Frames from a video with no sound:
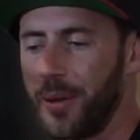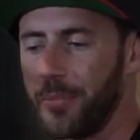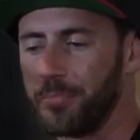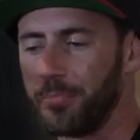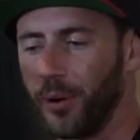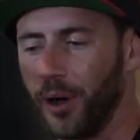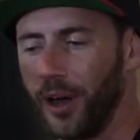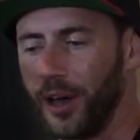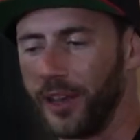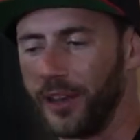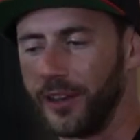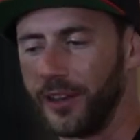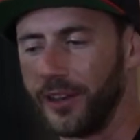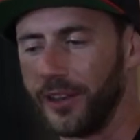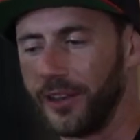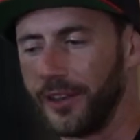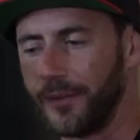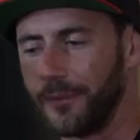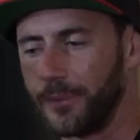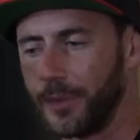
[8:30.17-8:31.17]
but
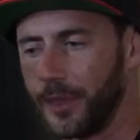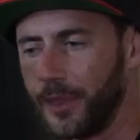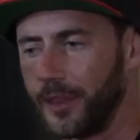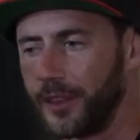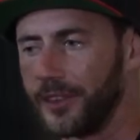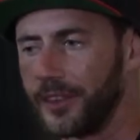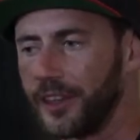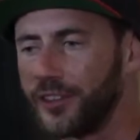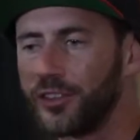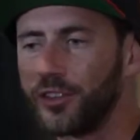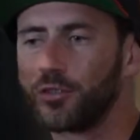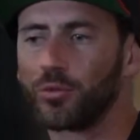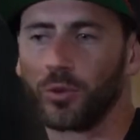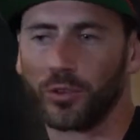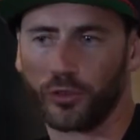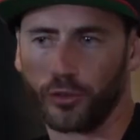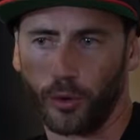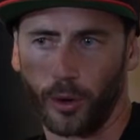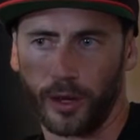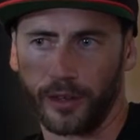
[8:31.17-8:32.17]
this is
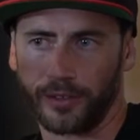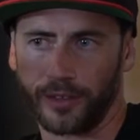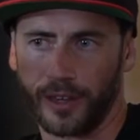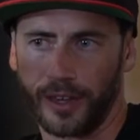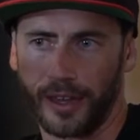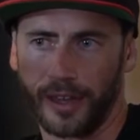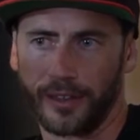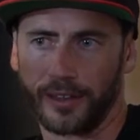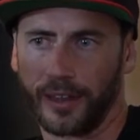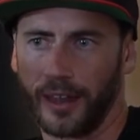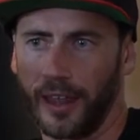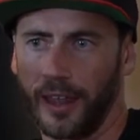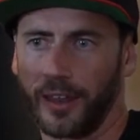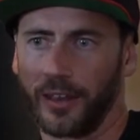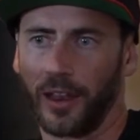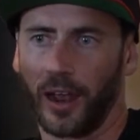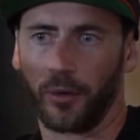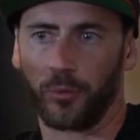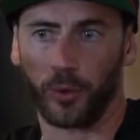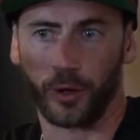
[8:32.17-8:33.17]
what's crazy.
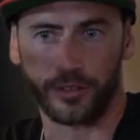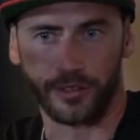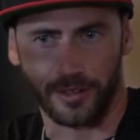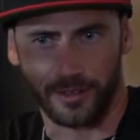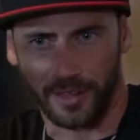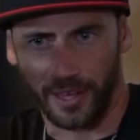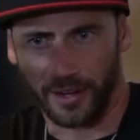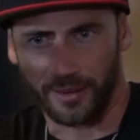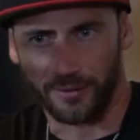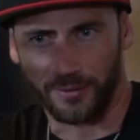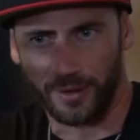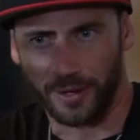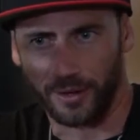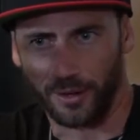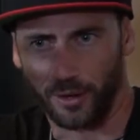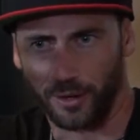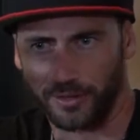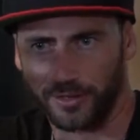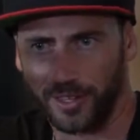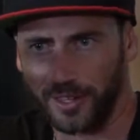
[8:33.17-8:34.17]
And I recently had a
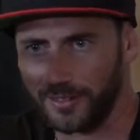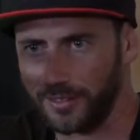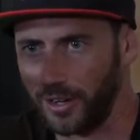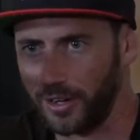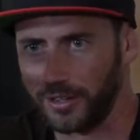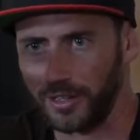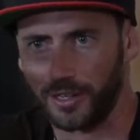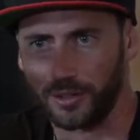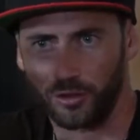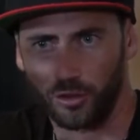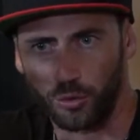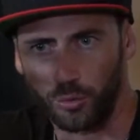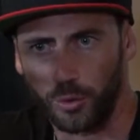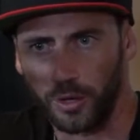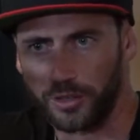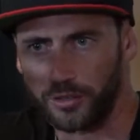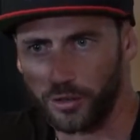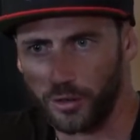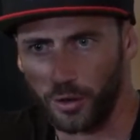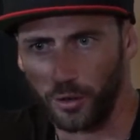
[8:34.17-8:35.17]
video on TikTok like 2
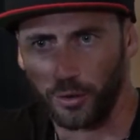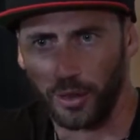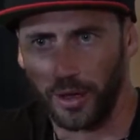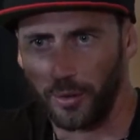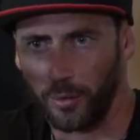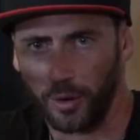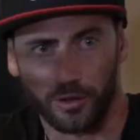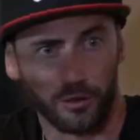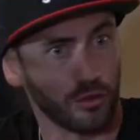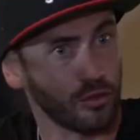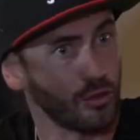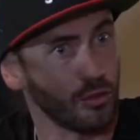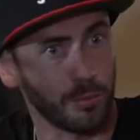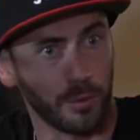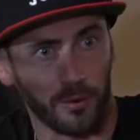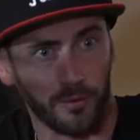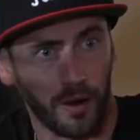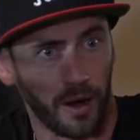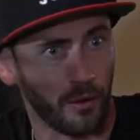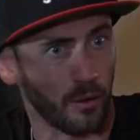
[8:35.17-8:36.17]
weeks ago that went
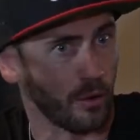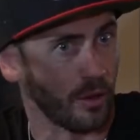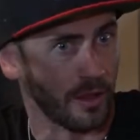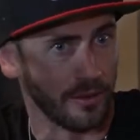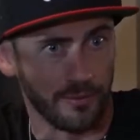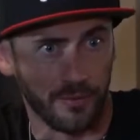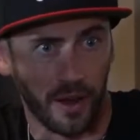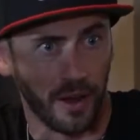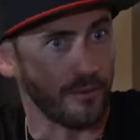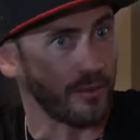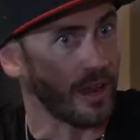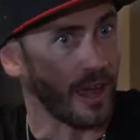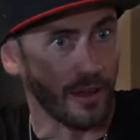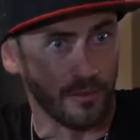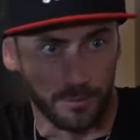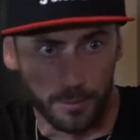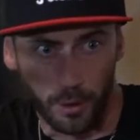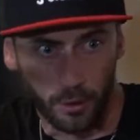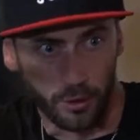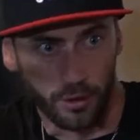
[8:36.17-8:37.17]
super viral, like
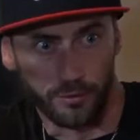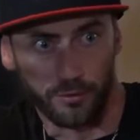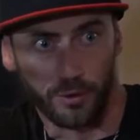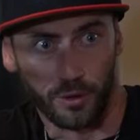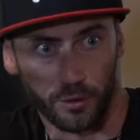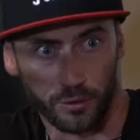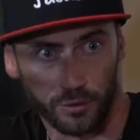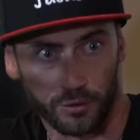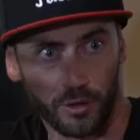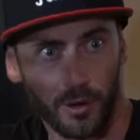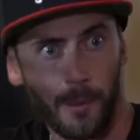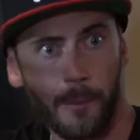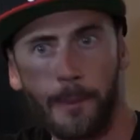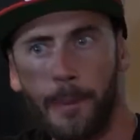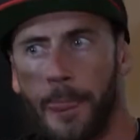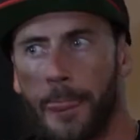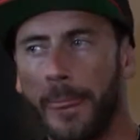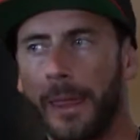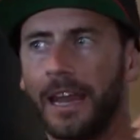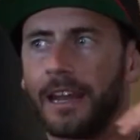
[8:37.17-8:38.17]
5.5 million views.
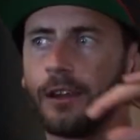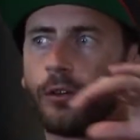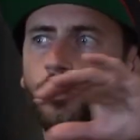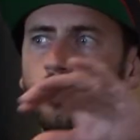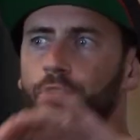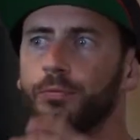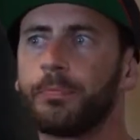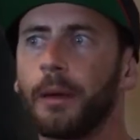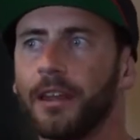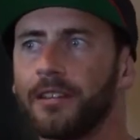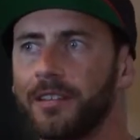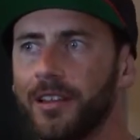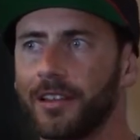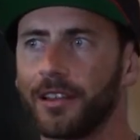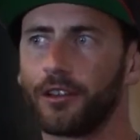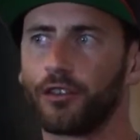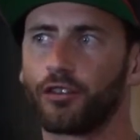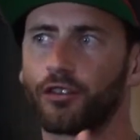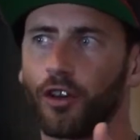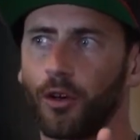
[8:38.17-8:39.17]
And it was
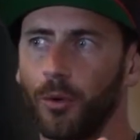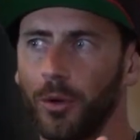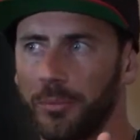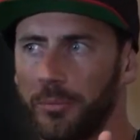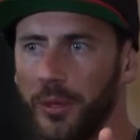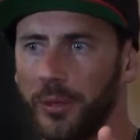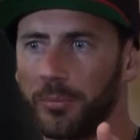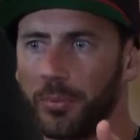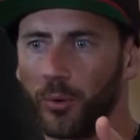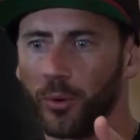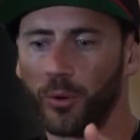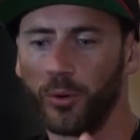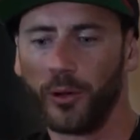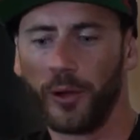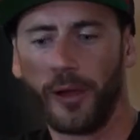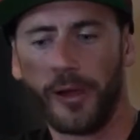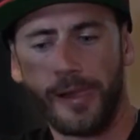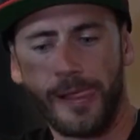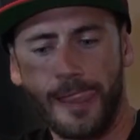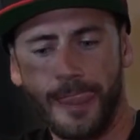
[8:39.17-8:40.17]
basically showing people,
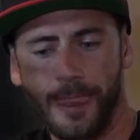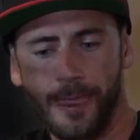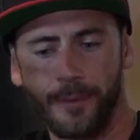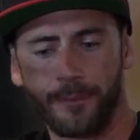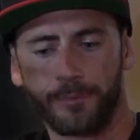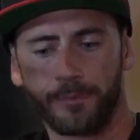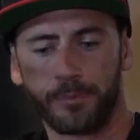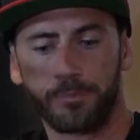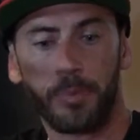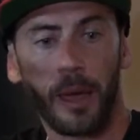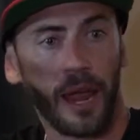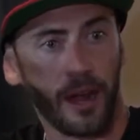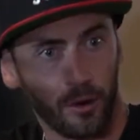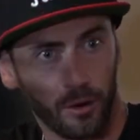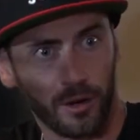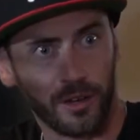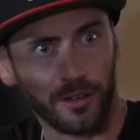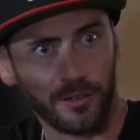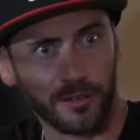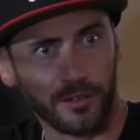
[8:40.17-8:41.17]

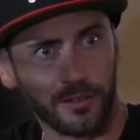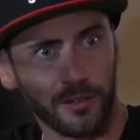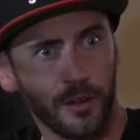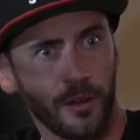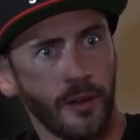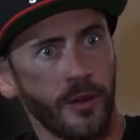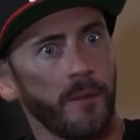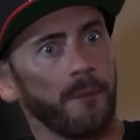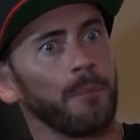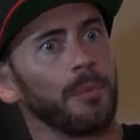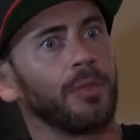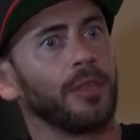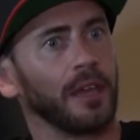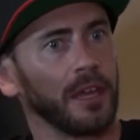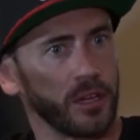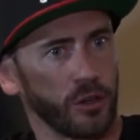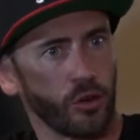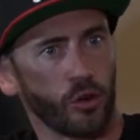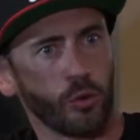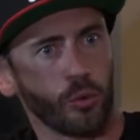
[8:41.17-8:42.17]
parents, the
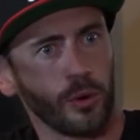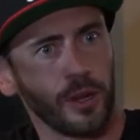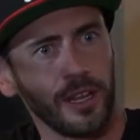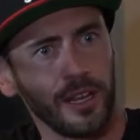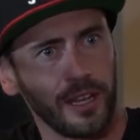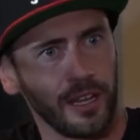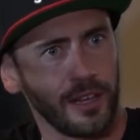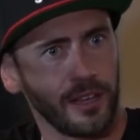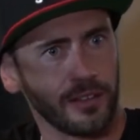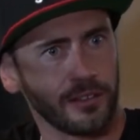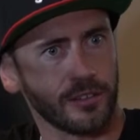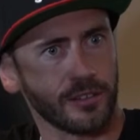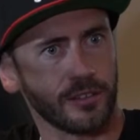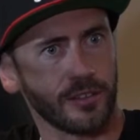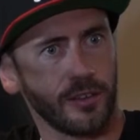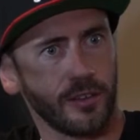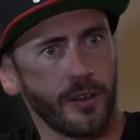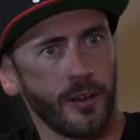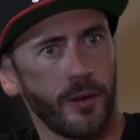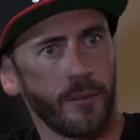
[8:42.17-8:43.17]
ingredients